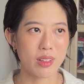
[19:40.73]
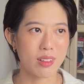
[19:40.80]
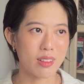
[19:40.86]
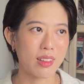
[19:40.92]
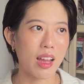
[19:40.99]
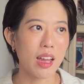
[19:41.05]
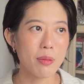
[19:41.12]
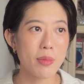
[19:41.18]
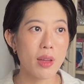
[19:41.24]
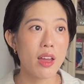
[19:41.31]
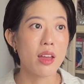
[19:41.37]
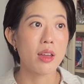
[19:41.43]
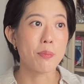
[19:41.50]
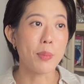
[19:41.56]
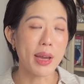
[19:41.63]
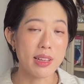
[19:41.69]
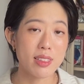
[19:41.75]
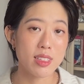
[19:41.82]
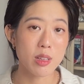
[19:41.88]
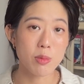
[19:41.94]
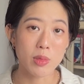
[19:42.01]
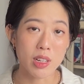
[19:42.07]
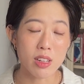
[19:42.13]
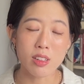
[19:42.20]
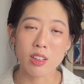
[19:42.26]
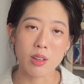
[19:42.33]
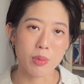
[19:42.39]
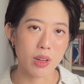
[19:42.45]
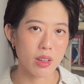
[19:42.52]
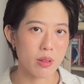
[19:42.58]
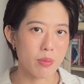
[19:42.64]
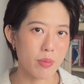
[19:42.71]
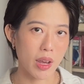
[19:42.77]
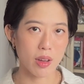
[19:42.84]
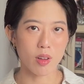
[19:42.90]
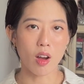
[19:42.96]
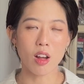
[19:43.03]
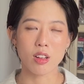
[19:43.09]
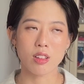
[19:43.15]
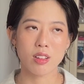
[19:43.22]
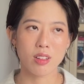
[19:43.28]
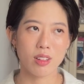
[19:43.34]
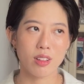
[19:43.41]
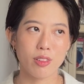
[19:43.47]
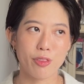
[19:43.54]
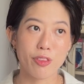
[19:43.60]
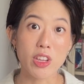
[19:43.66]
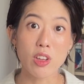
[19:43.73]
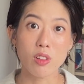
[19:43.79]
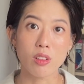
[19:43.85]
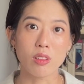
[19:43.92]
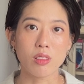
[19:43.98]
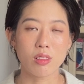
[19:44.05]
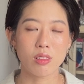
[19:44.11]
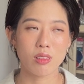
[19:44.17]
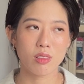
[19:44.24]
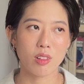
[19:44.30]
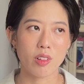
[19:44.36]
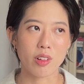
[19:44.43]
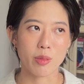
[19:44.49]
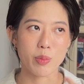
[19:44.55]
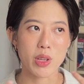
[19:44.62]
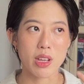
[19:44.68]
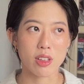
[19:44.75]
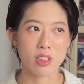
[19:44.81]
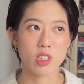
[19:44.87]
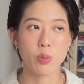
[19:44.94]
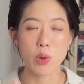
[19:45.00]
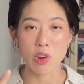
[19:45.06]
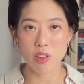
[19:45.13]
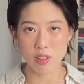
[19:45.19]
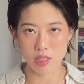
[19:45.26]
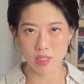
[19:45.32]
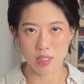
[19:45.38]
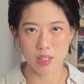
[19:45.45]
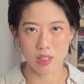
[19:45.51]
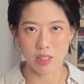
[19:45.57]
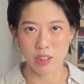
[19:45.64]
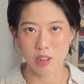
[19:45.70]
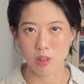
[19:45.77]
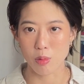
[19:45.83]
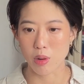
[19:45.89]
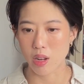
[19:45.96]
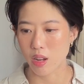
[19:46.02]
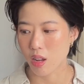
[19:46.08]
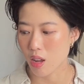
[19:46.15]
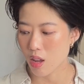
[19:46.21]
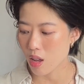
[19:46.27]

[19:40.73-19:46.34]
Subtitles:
time might seem linear, but it might not feel or be experienced in a linear way.